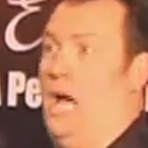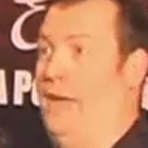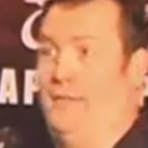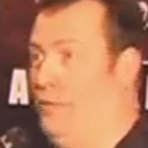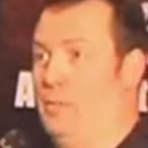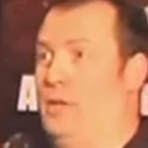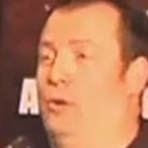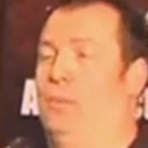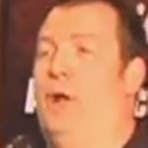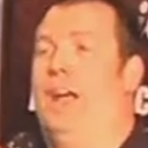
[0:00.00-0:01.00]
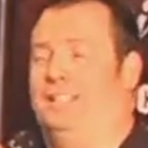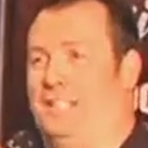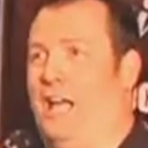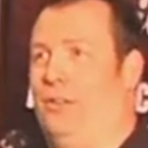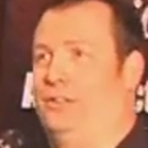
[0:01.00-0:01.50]
I've never been to a
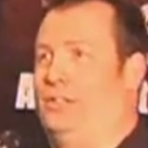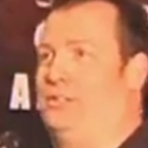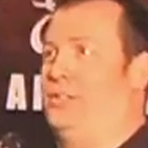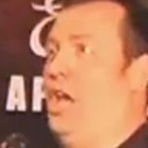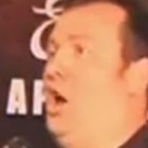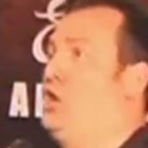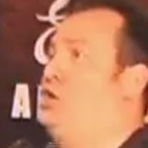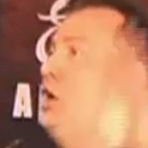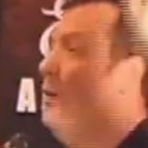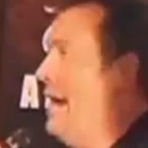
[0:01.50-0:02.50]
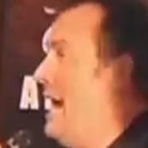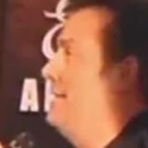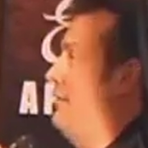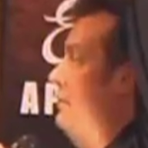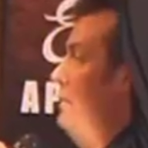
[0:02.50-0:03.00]
proctologist. Show of
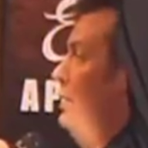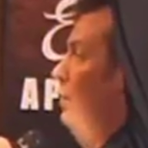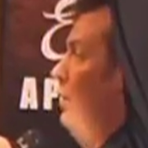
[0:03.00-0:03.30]
hands if you've been to